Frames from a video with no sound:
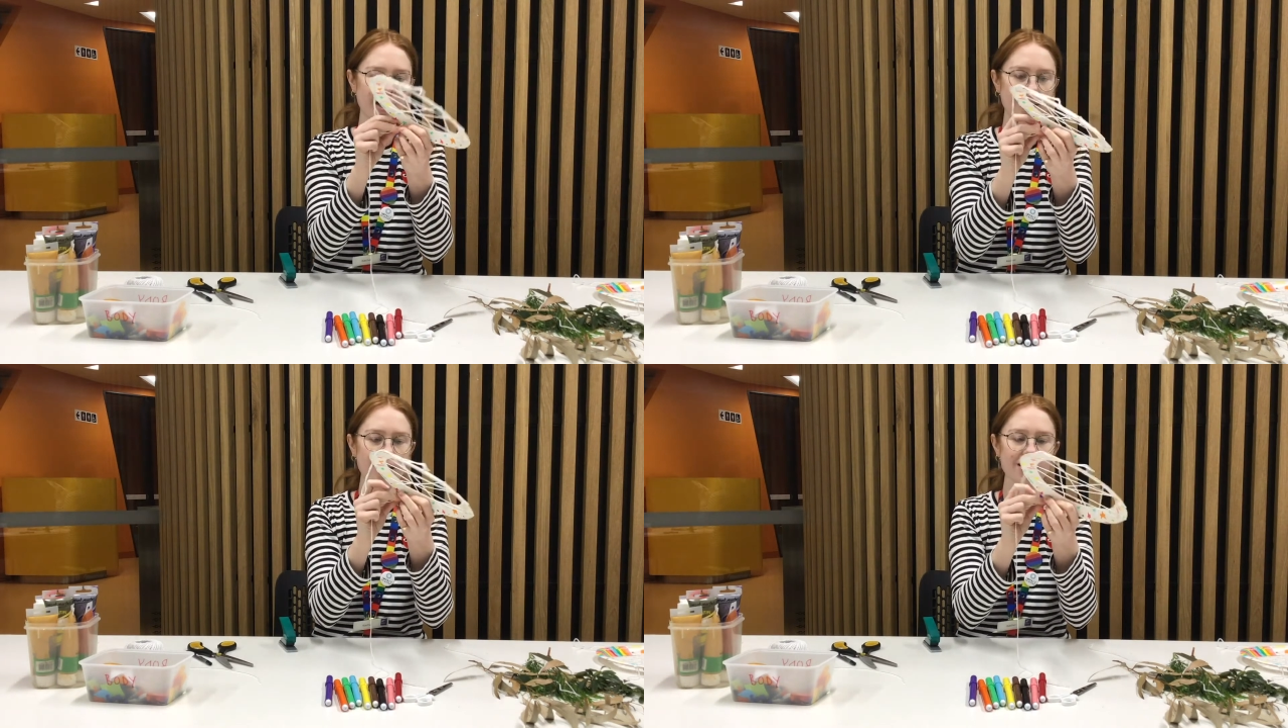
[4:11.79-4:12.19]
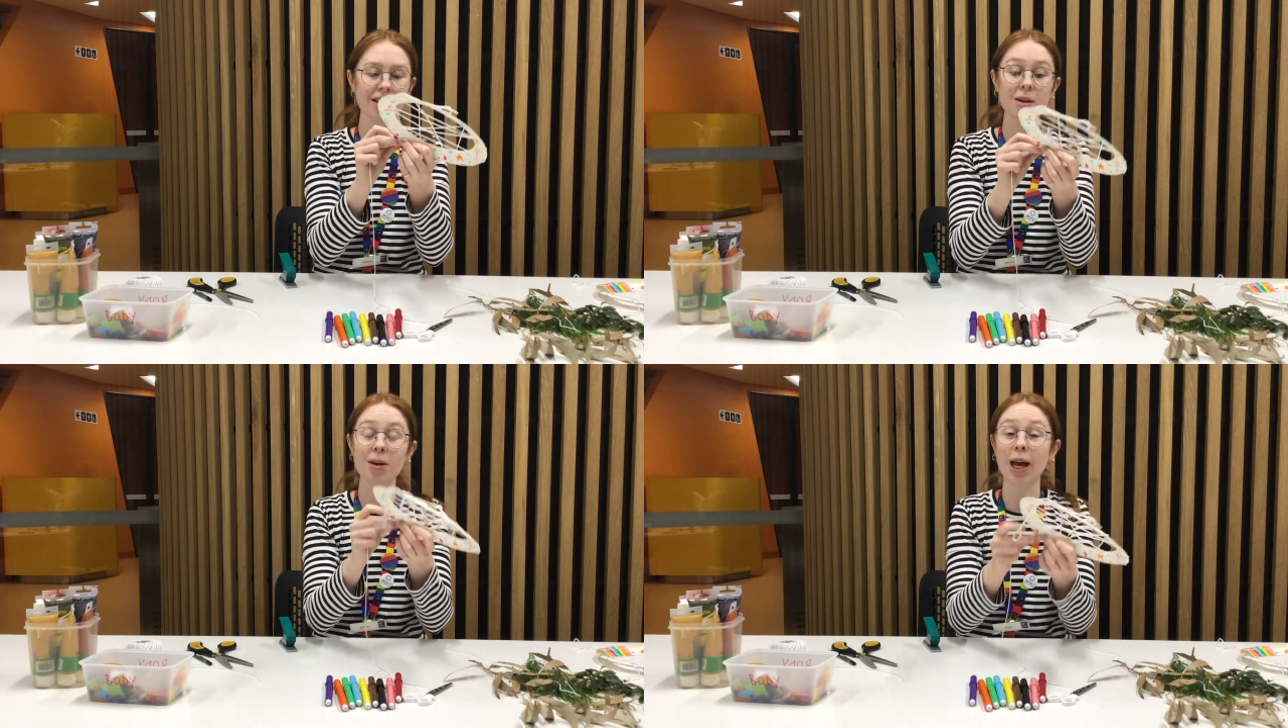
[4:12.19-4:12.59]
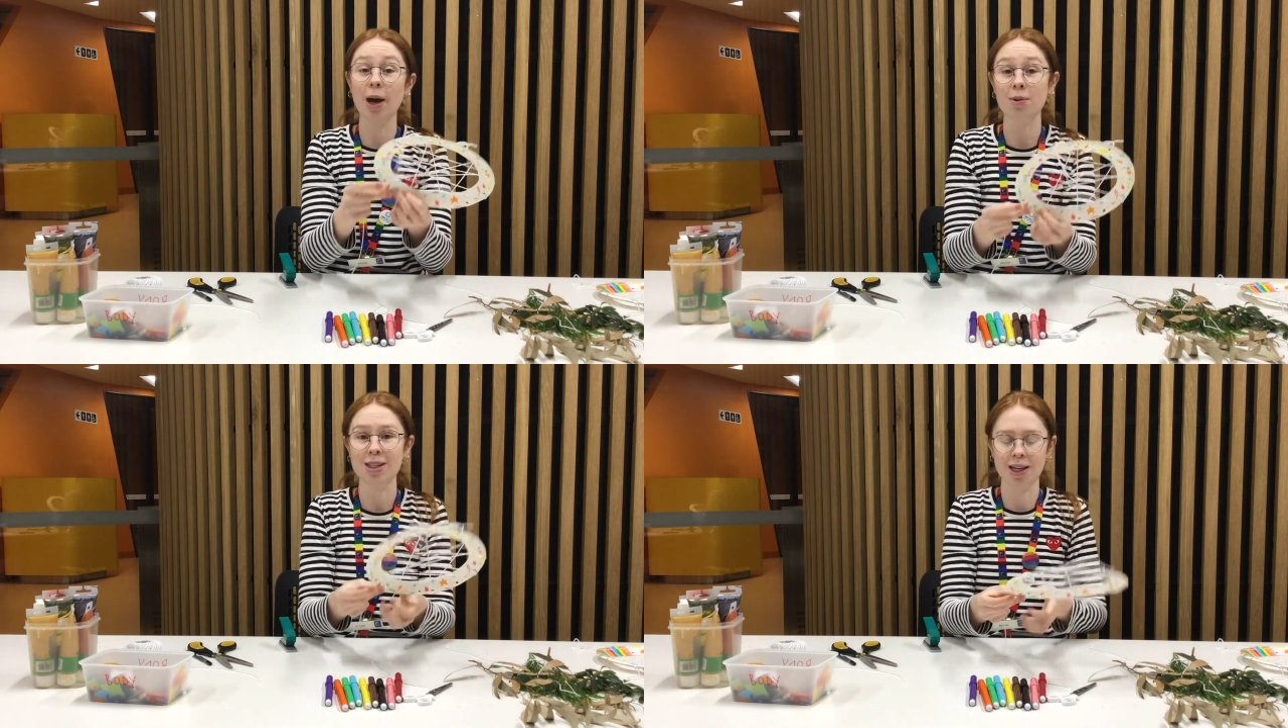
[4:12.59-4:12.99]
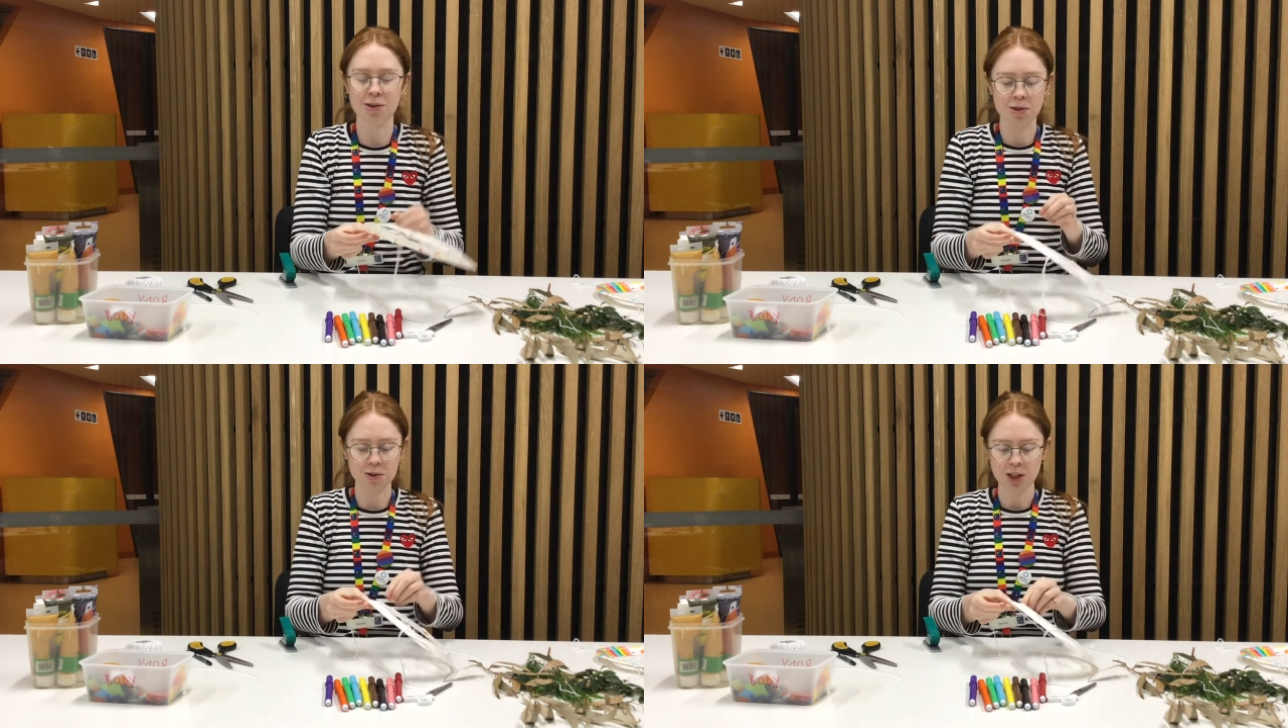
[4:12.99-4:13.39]
And that's going to be how we
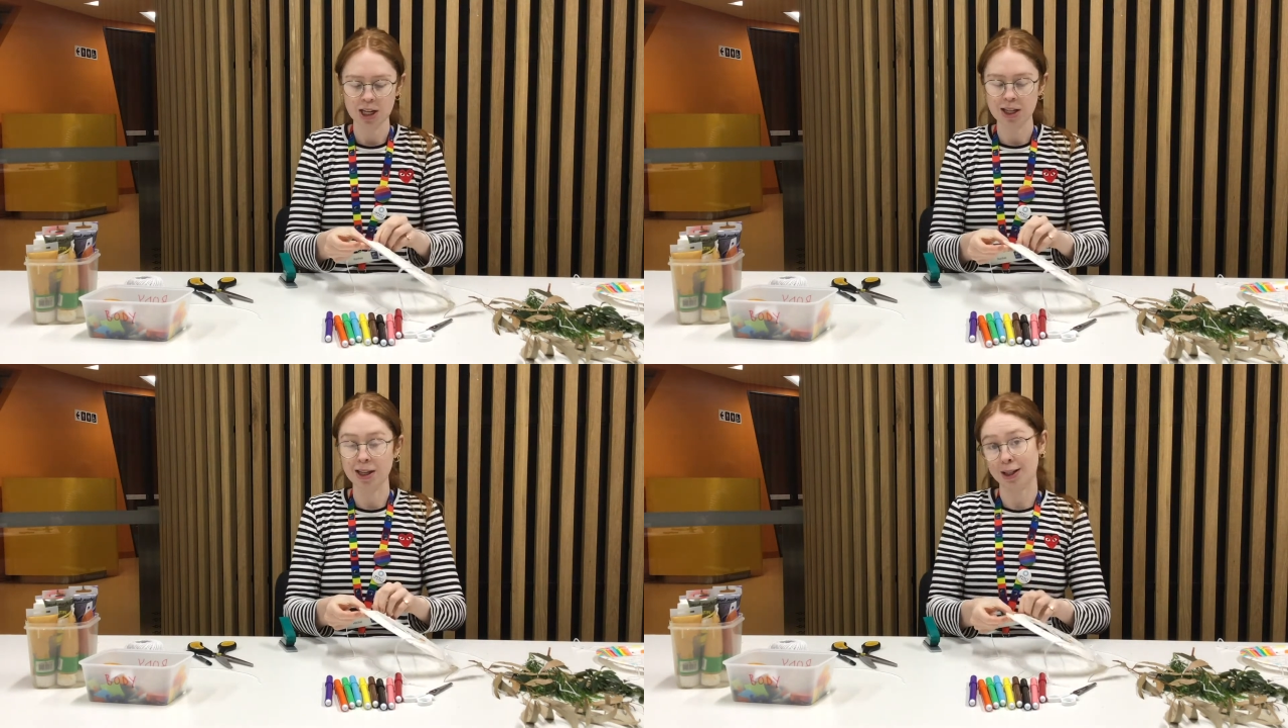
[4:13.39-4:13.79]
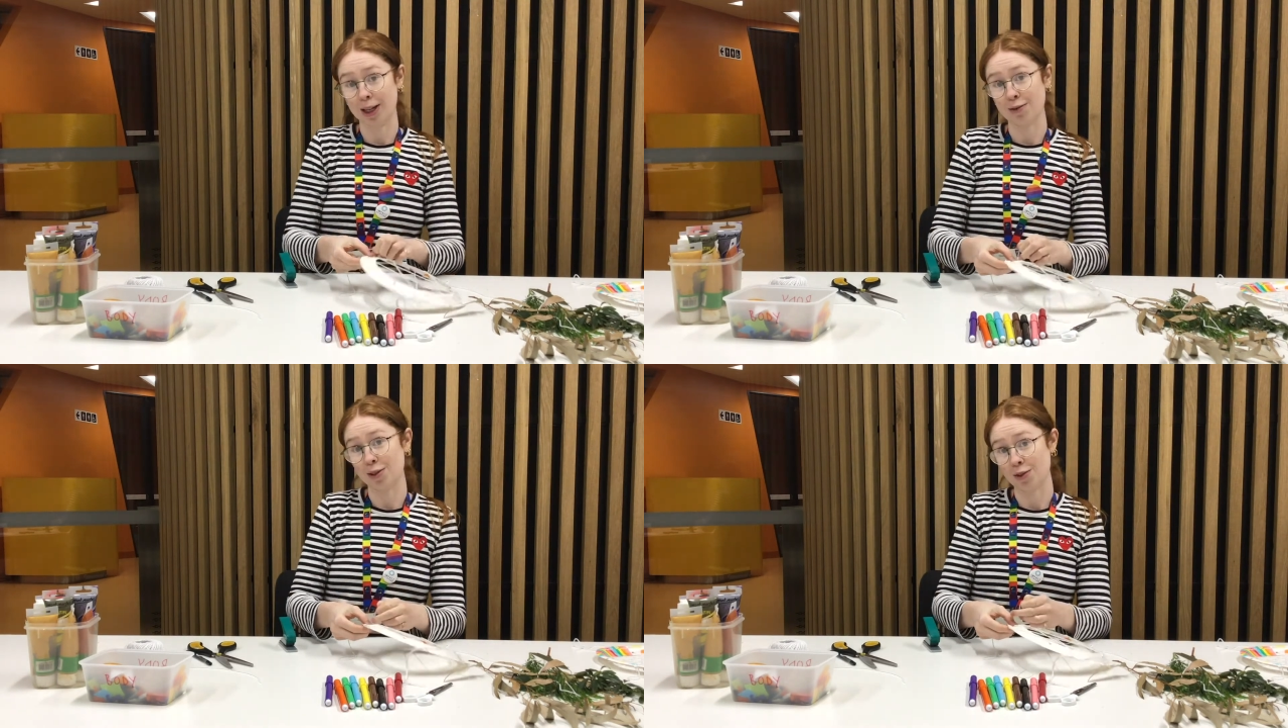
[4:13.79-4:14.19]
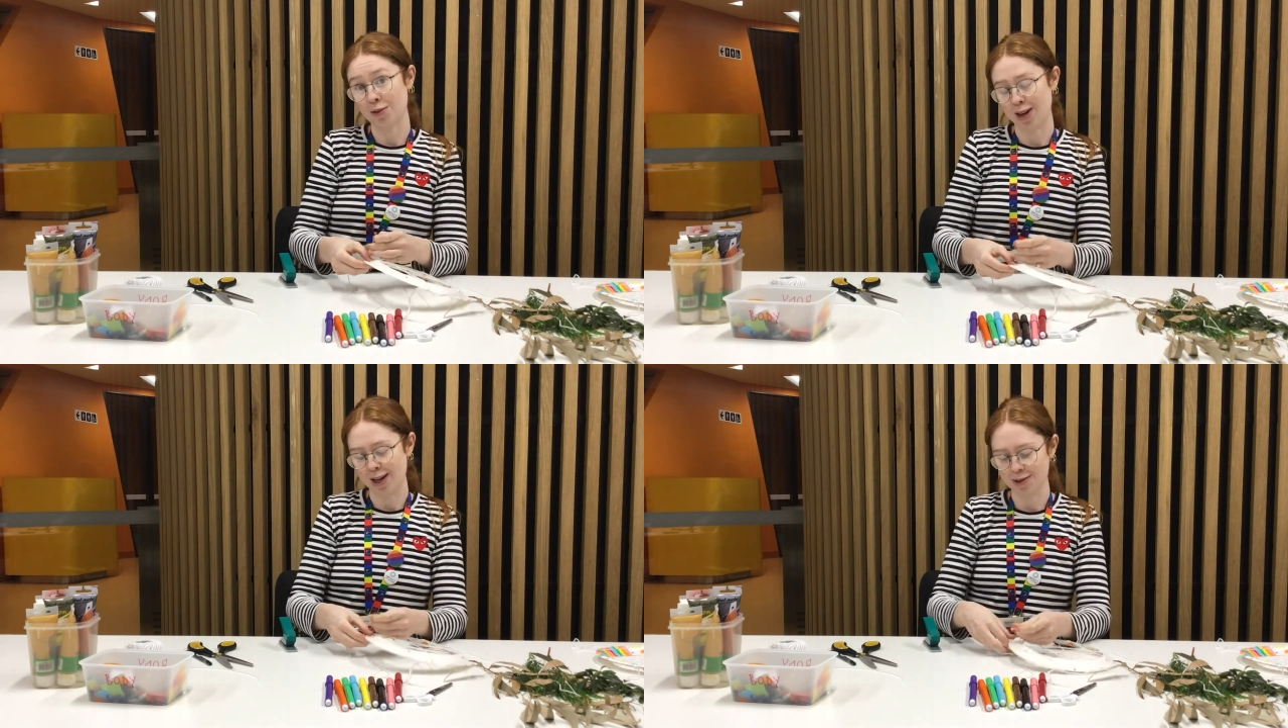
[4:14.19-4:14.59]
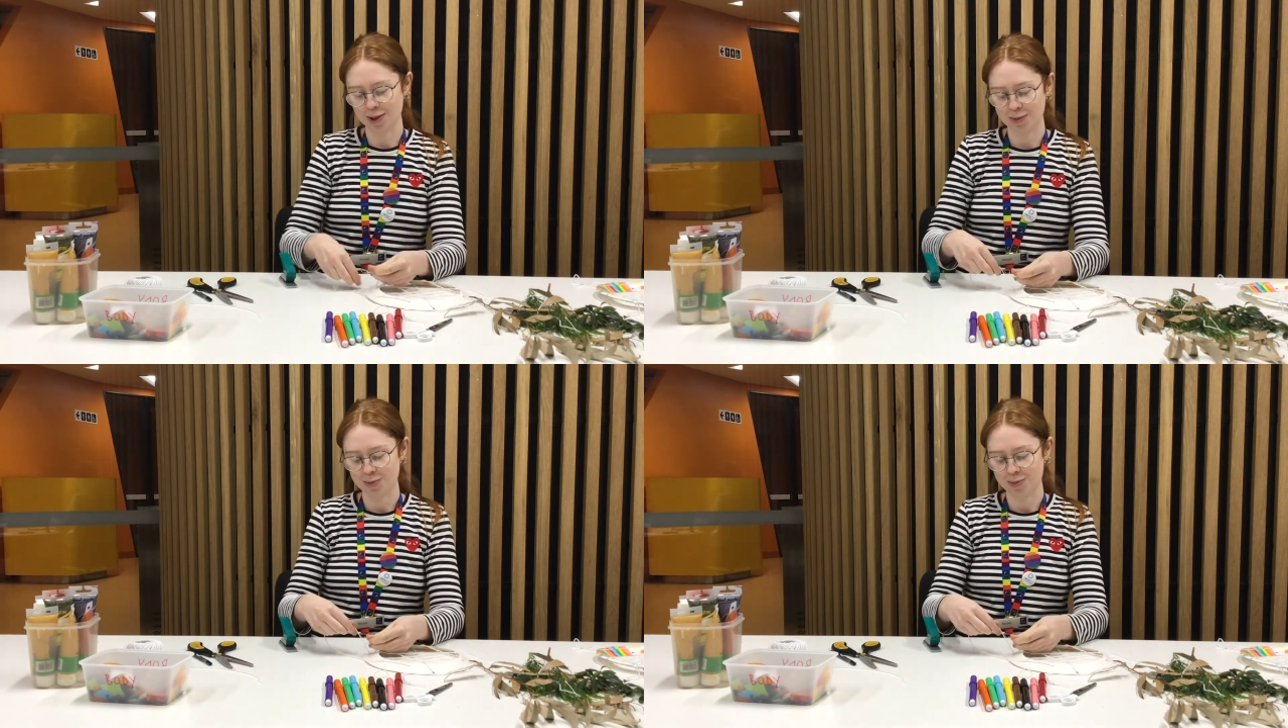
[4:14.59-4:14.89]
dangle the leaves you found,